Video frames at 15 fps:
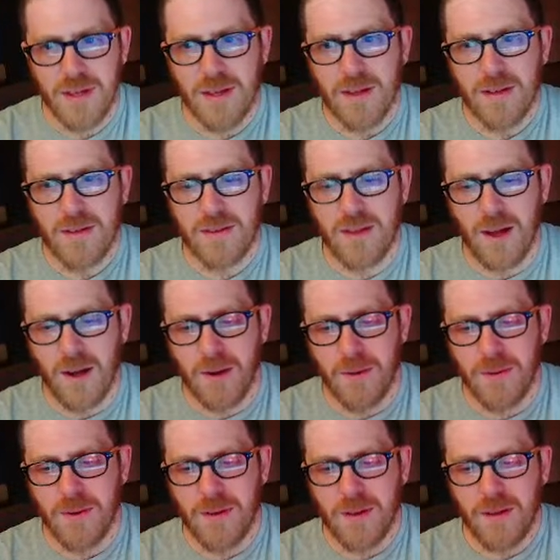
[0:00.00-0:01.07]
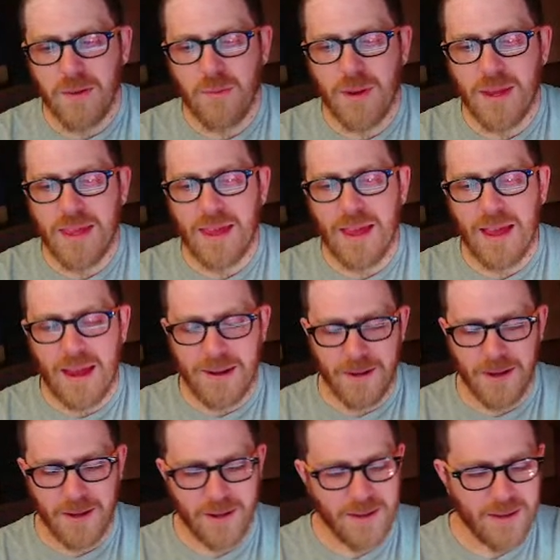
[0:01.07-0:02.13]
No, we
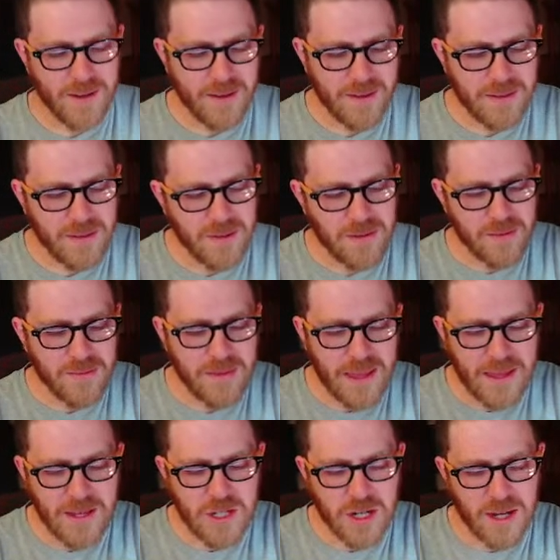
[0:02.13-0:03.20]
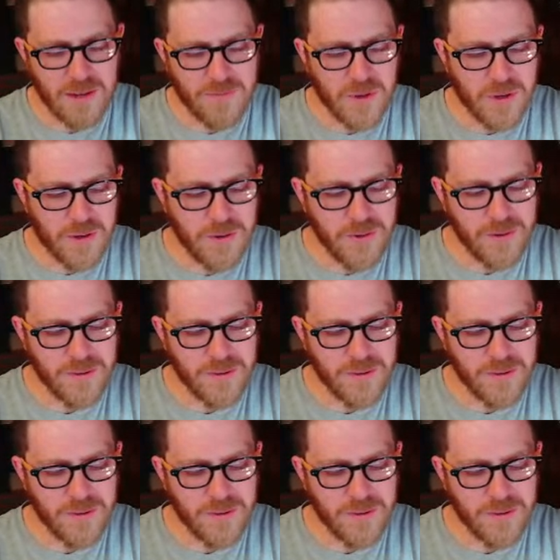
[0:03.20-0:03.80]
cannot do deja vu.